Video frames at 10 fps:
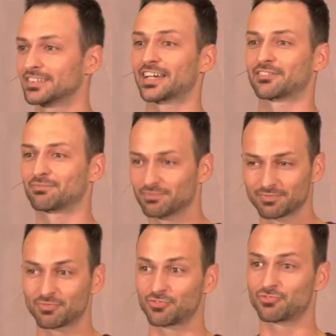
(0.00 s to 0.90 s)
like,
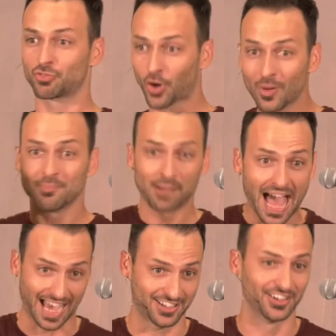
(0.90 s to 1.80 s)
throw it
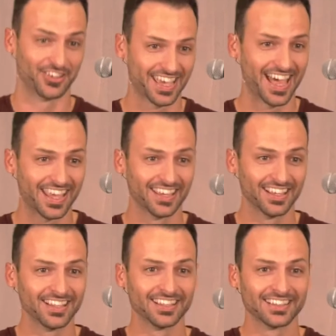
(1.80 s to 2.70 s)
back, okay?
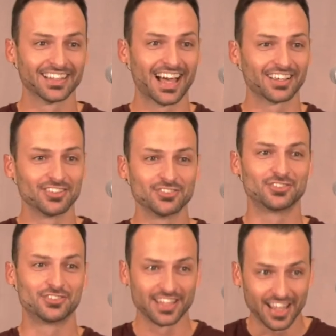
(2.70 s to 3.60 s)
Like,
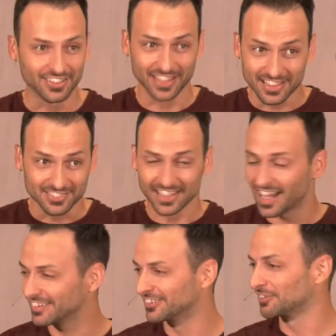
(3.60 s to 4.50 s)
that's
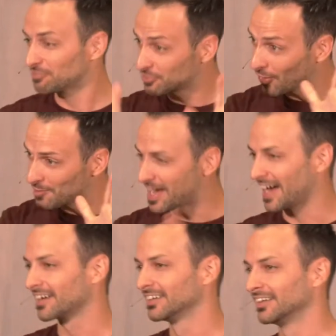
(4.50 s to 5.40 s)
not, throw it back.